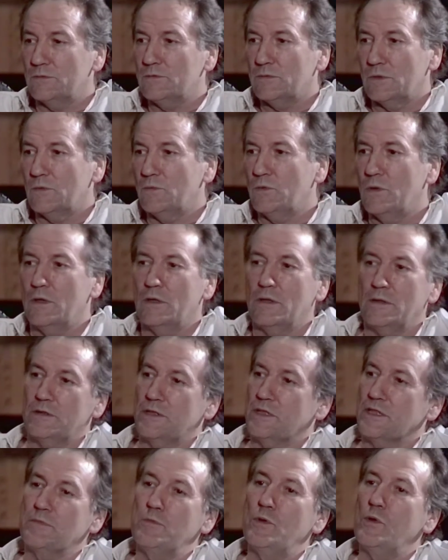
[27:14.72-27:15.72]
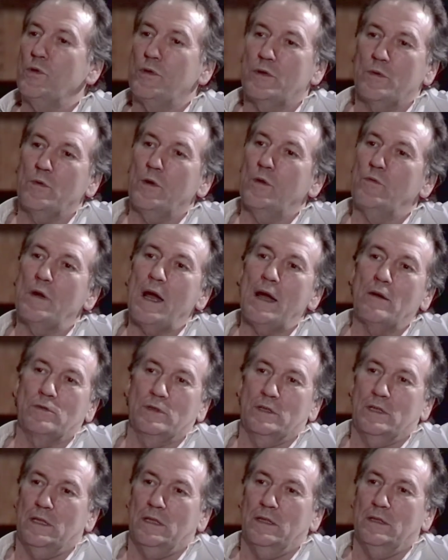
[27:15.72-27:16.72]
were smoother, were
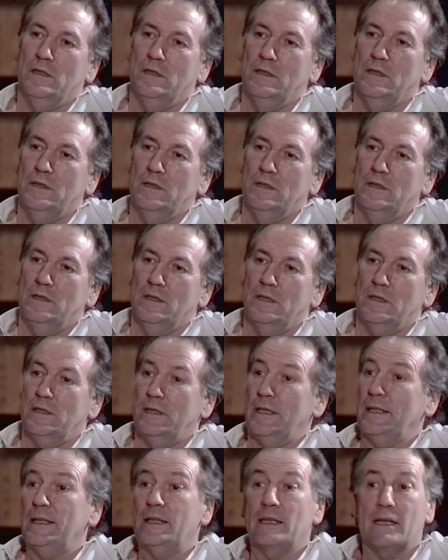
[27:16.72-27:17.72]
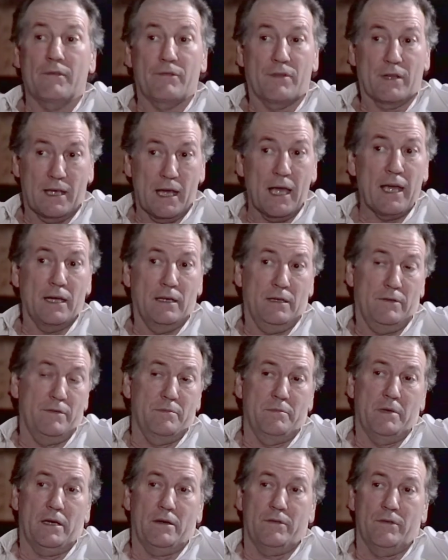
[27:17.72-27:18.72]
rounder. They didn't have the gain of the
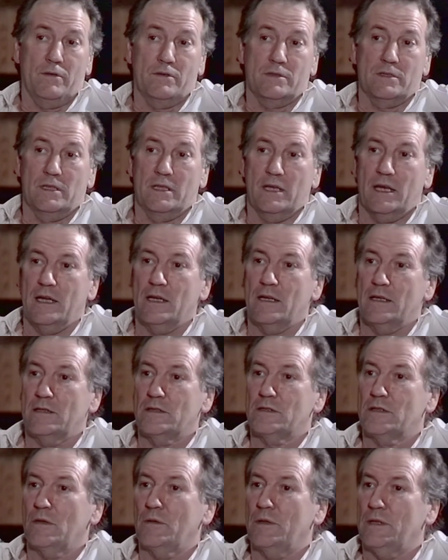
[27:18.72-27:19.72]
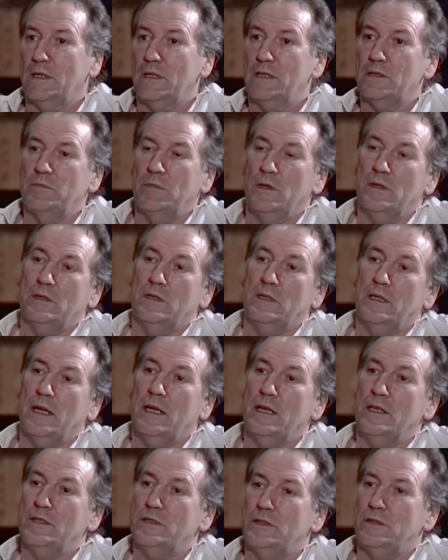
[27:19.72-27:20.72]
microphones today, and so in these modern
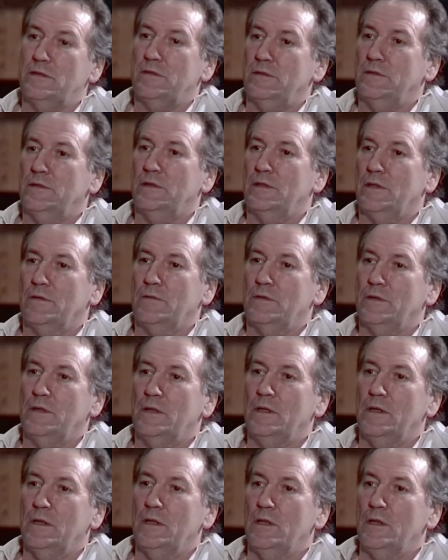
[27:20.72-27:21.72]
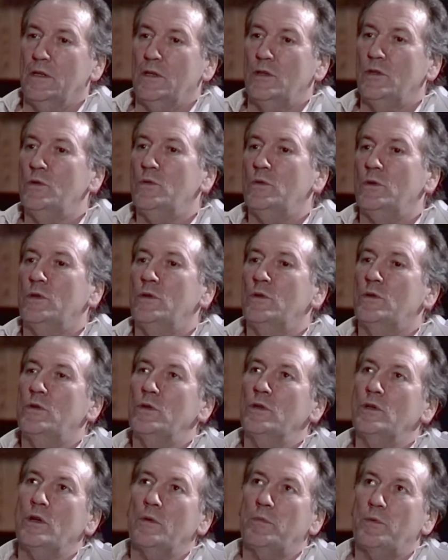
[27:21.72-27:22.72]
days, you
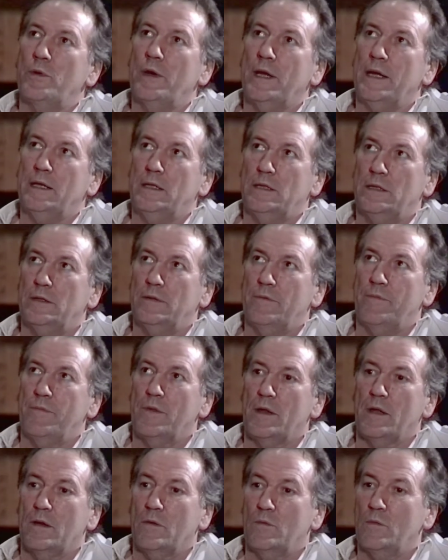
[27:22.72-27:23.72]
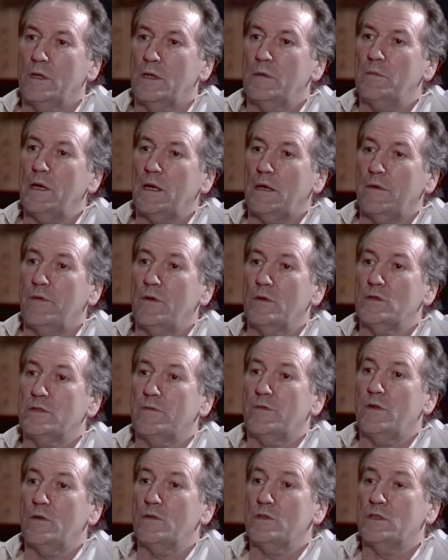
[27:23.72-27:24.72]
couldn't operate with the microphones of
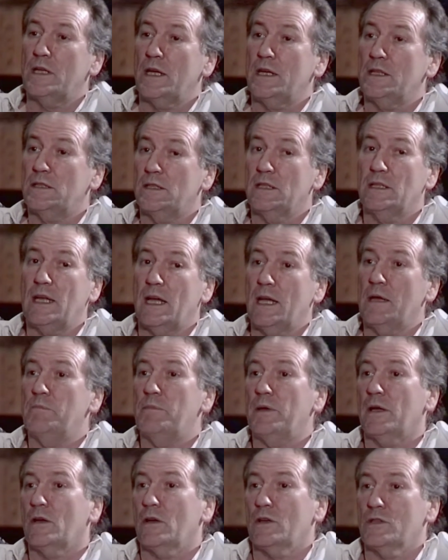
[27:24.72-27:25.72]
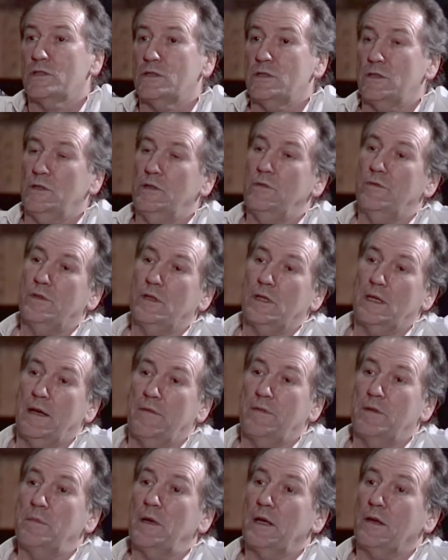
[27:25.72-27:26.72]
those days today because you've got to have
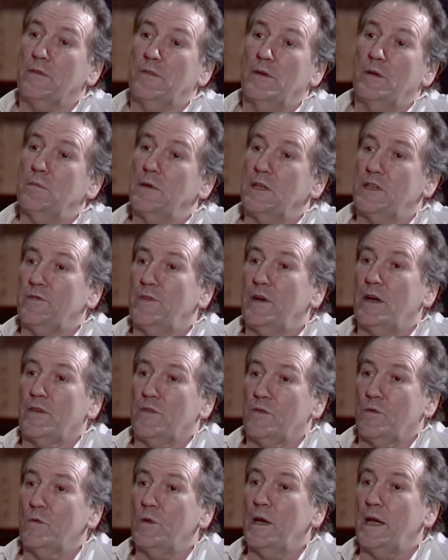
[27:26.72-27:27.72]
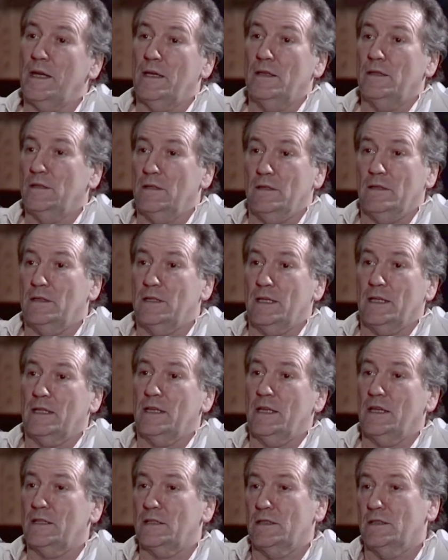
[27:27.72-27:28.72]
the microphone much farther away in the
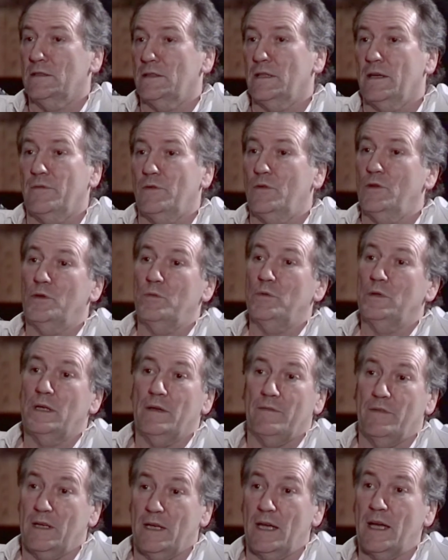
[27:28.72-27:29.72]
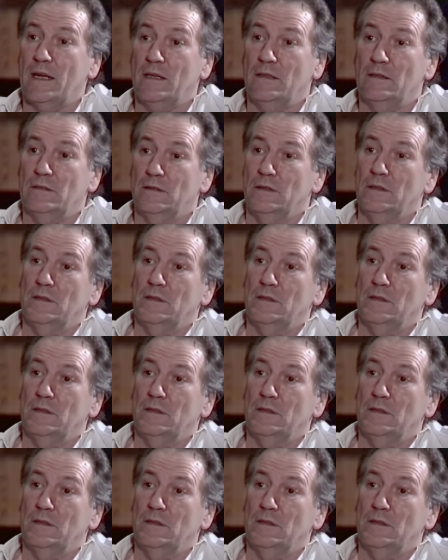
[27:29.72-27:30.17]
techniques, and therefore you wouldn't have the gain